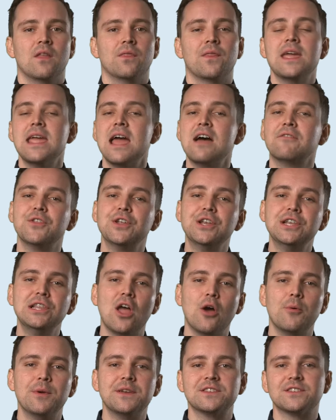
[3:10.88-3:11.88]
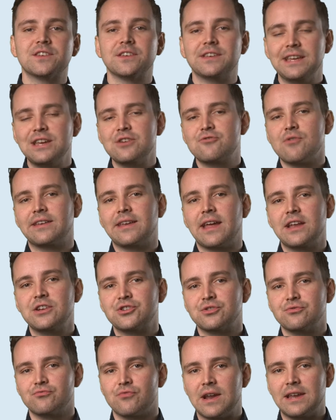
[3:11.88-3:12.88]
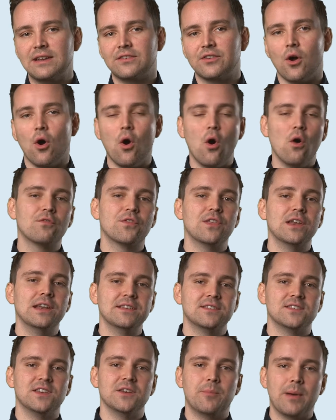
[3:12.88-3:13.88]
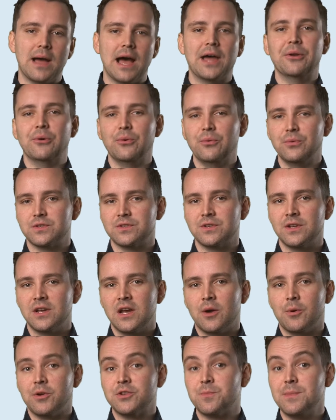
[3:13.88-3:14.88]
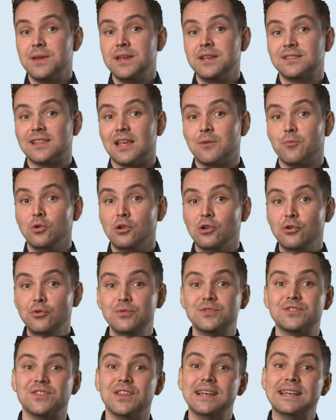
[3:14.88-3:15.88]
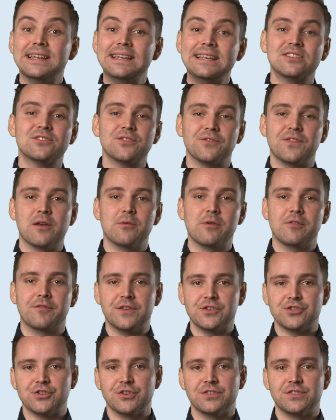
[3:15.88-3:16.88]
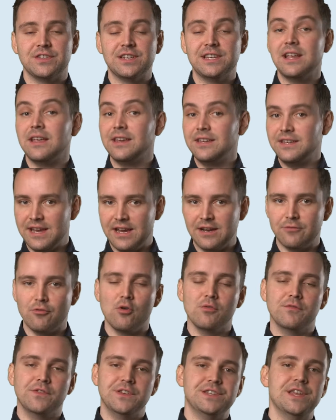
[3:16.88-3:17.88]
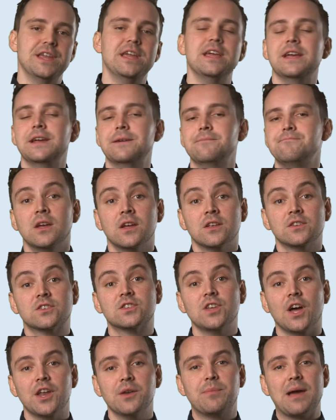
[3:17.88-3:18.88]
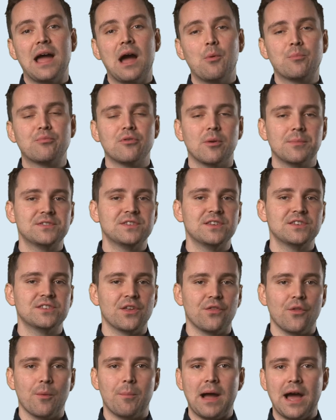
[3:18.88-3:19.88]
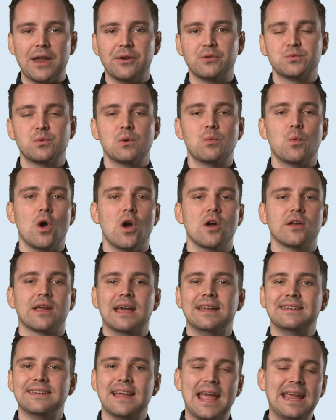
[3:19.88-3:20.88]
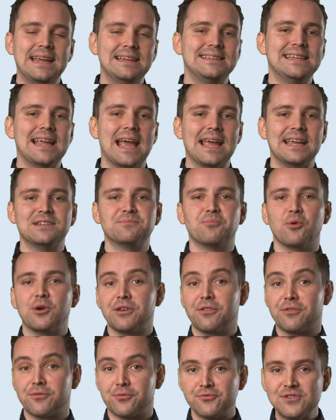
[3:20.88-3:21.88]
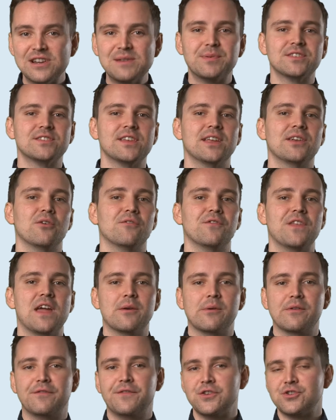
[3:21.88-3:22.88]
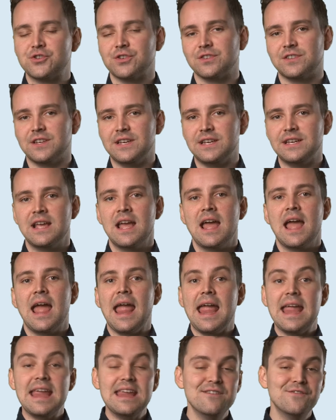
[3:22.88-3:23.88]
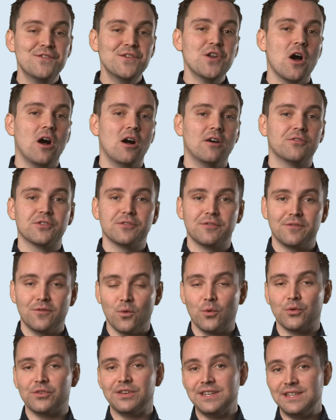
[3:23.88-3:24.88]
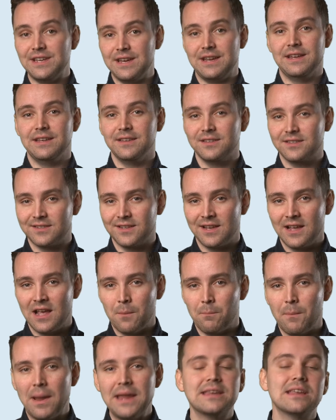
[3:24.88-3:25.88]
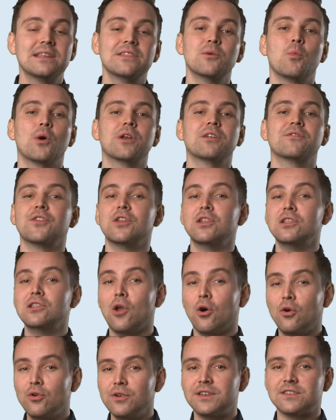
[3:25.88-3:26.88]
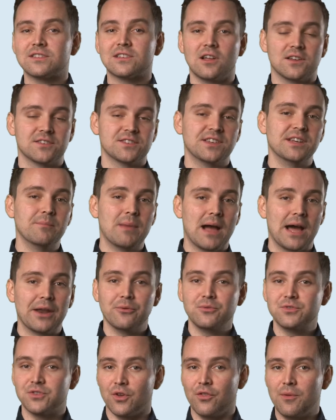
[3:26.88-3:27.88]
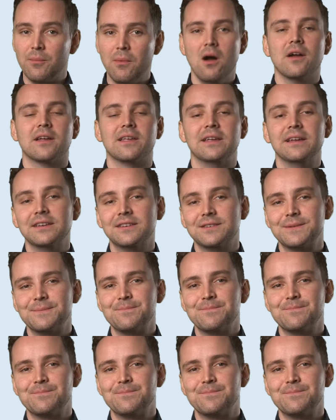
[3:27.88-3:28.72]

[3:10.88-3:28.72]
They have the lowest degradation rate of the listed panels, which means they will lose the least of their efficiency year over year. Sunpower promises that the panels will work at 88.3% of their efficiency even after 40 years, making them one of the longest lasting panels on the market.